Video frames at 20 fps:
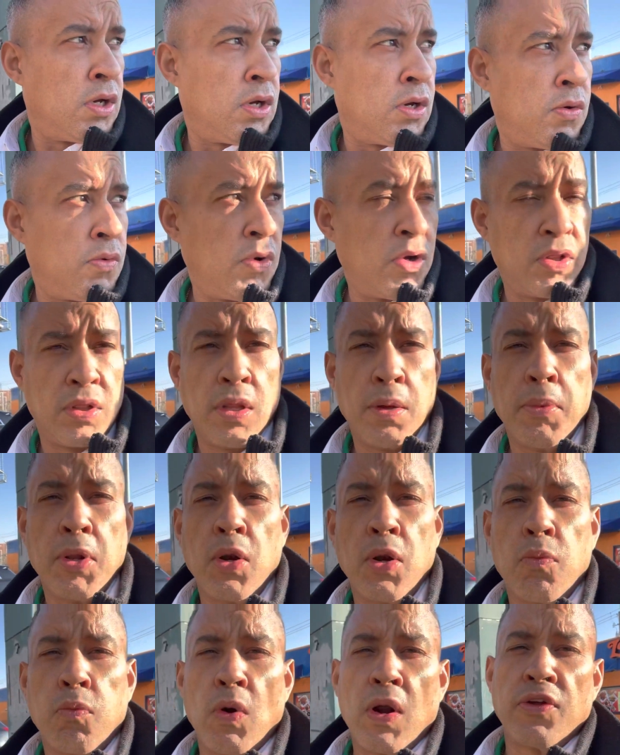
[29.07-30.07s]
with
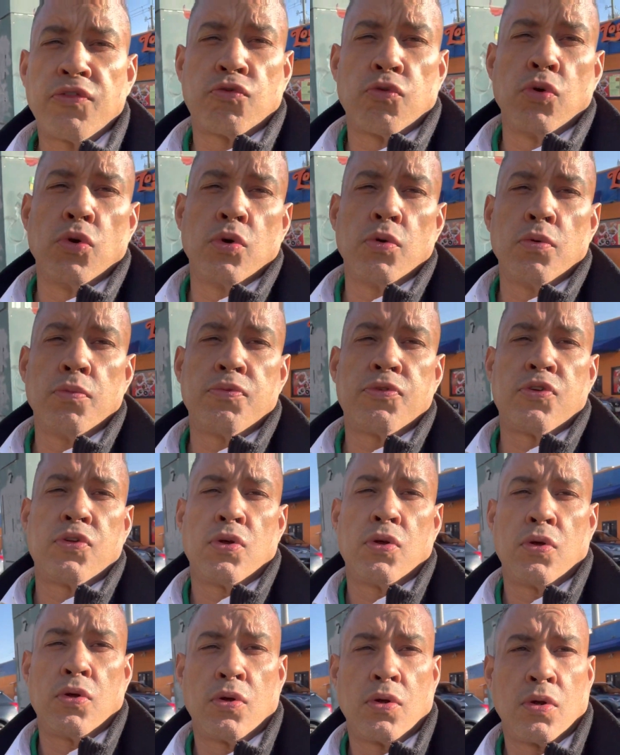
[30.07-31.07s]
limited restrooms,
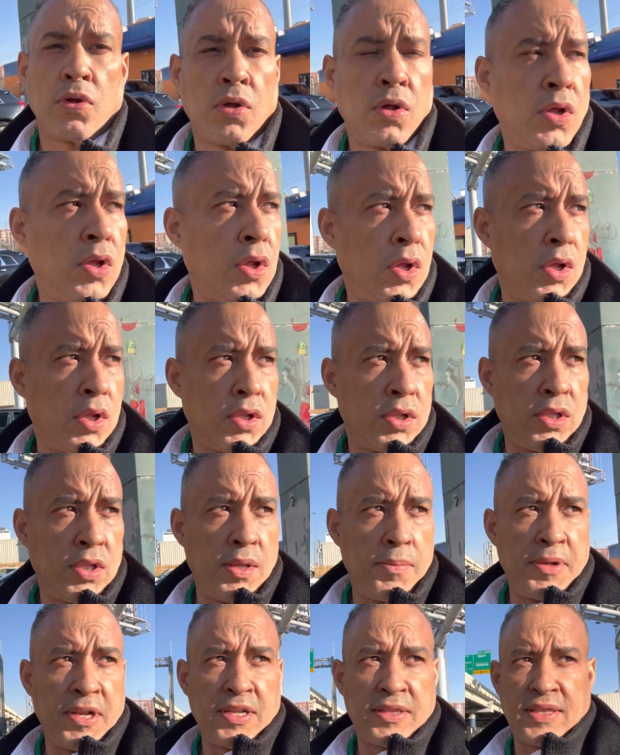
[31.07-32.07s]

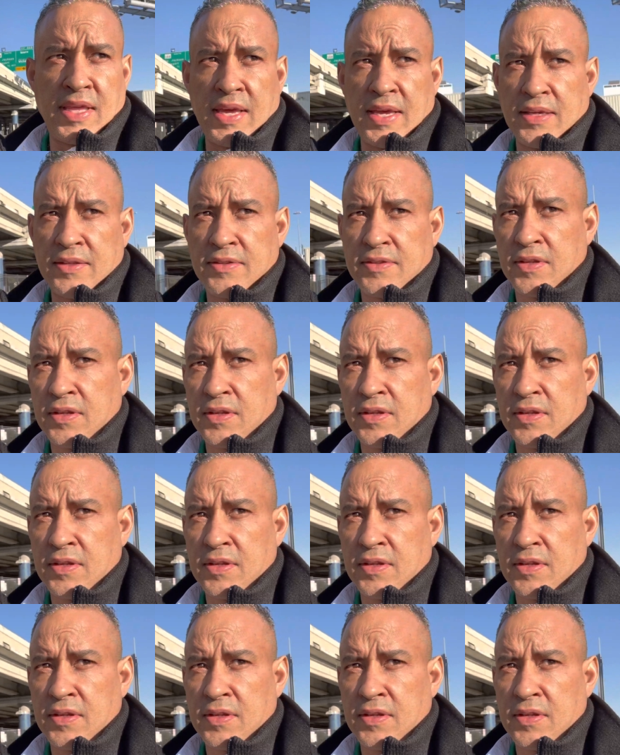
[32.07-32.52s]
limited things.